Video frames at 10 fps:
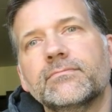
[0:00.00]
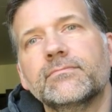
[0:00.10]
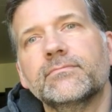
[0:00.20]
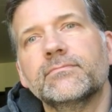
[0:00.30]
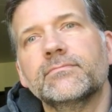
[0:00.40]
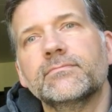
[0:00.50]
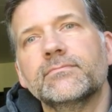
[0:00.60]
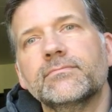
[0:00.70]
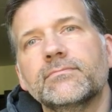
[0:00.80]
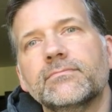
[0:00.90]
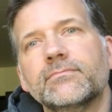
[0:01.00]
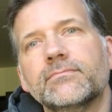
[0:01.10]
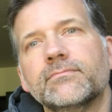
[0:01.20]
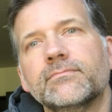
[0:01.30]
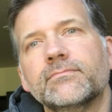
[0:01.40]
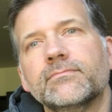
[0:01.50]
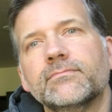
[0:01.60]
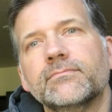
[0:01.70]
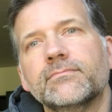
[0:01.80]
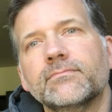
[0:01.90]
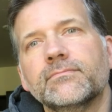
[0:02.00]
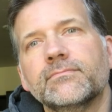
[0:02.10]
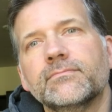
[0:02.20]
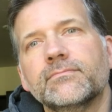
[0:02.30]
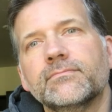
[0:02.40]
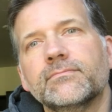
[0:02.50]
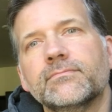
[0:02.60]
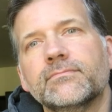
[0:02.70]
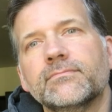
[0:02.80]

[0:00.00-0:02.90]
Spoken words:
(silent)